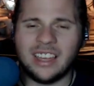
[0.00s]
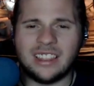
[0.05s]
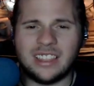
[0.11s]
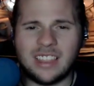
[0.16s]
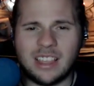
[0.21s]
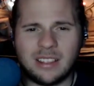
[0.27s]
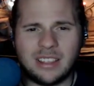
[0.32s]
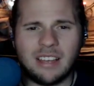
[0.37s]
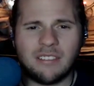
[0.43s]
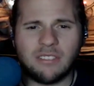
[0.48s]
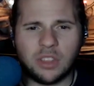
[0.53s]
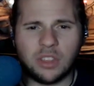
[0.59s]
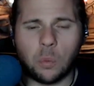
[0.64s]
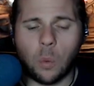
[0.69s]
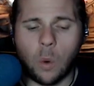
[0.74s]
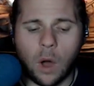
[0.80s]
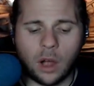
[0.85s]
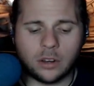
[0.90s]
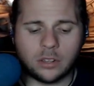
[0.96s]
they definitely
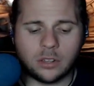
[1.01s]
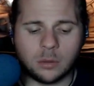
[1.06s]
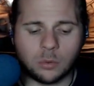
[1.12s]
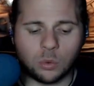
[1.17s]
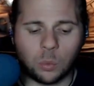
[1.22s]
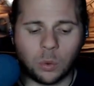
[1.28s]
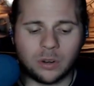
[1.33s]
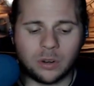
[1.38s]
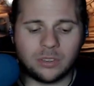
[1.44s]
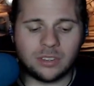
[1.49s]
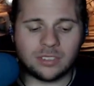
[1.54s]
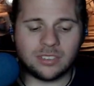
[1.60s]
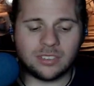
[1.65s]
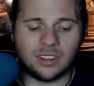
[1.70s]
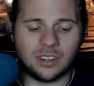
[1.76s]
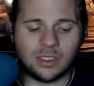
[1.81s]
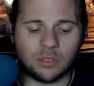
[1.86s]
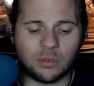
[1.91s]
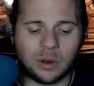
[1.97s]
walked him to
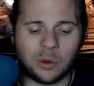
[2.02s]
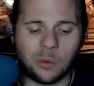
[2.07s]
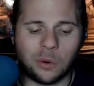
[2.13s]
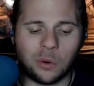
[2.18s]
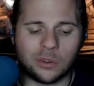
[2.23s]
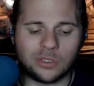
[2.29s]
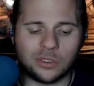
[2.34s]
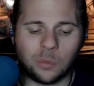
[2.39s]
116 3/4.